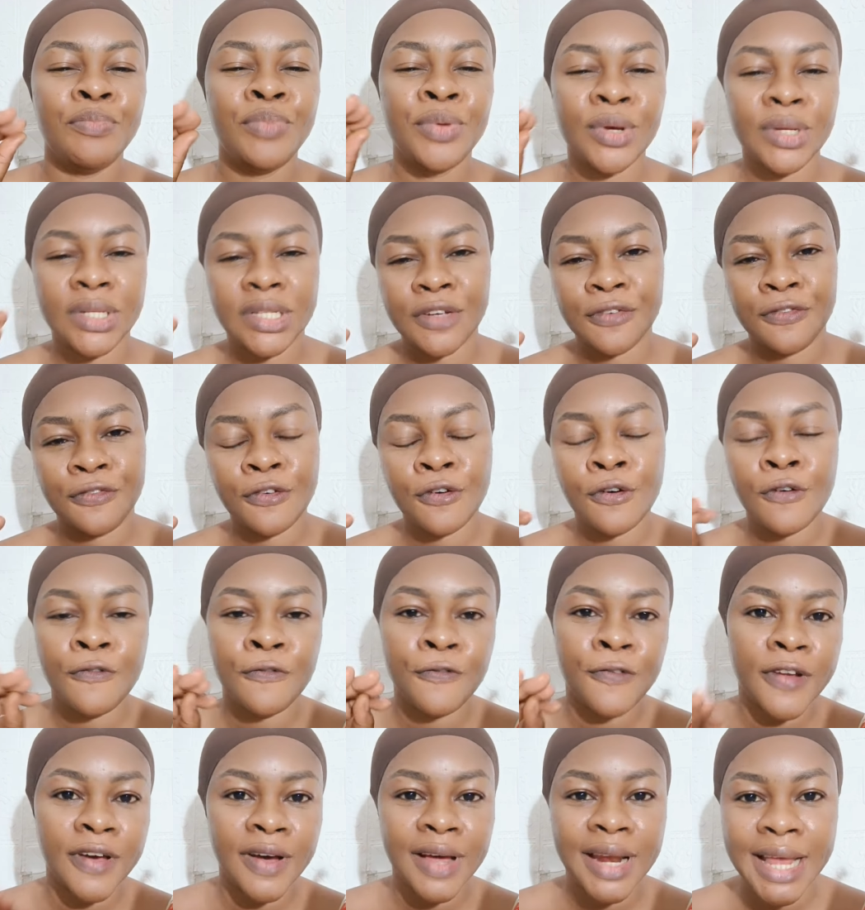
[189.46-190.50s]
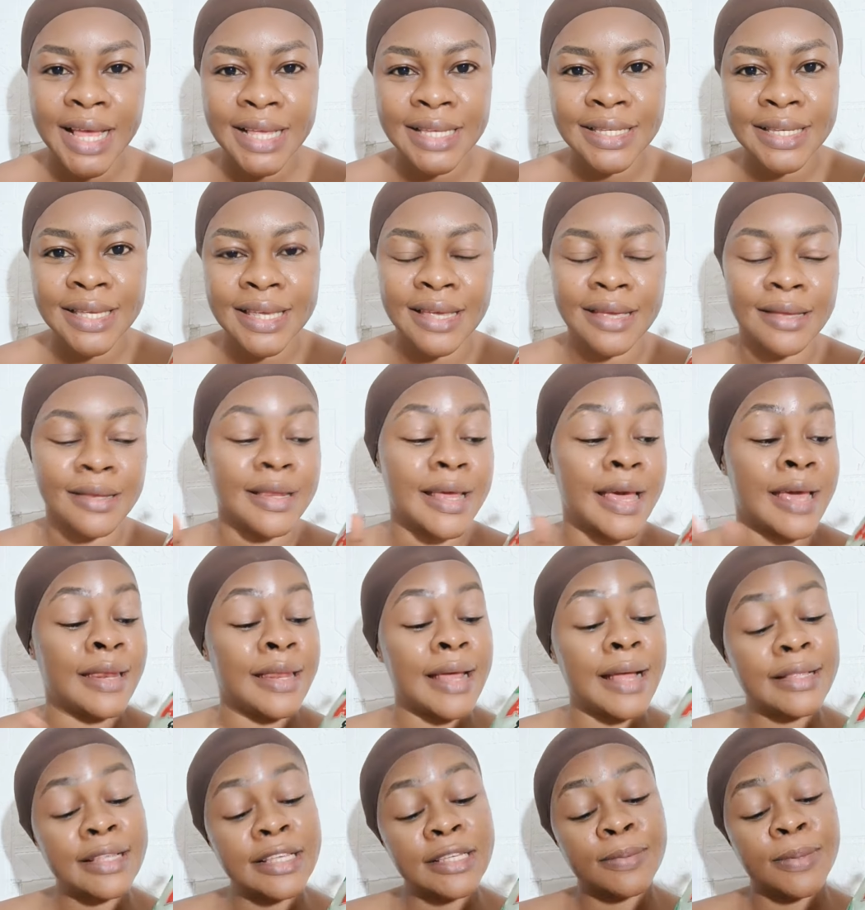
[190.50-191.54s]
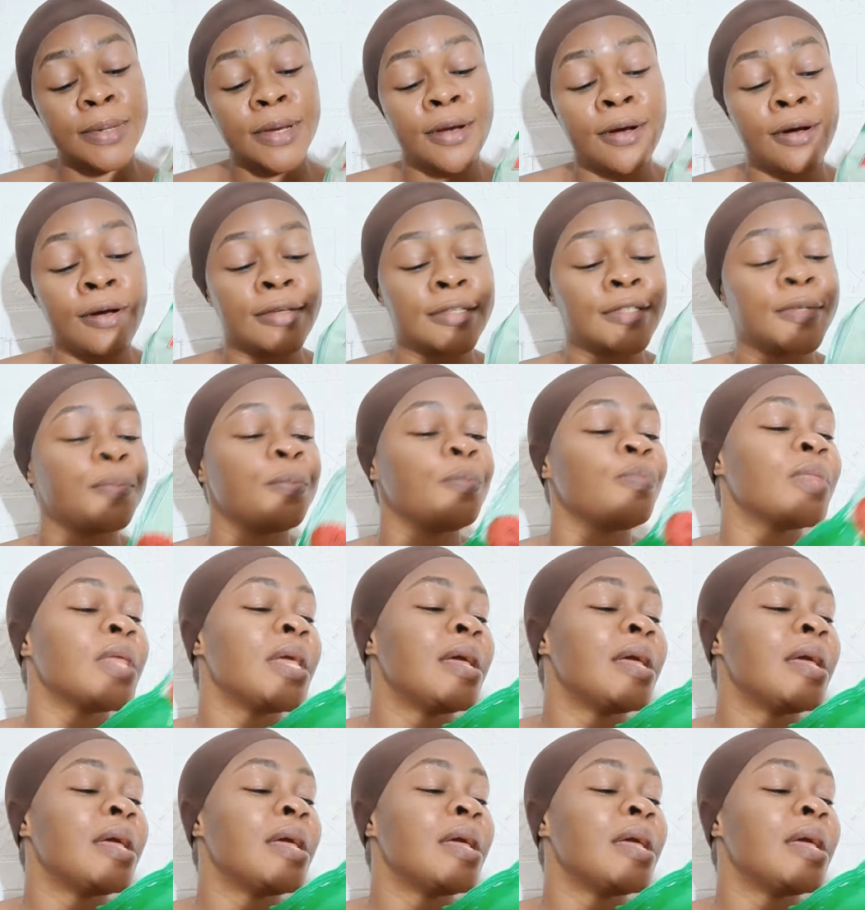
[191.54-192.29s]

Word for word: beautiful flawless skin and that is because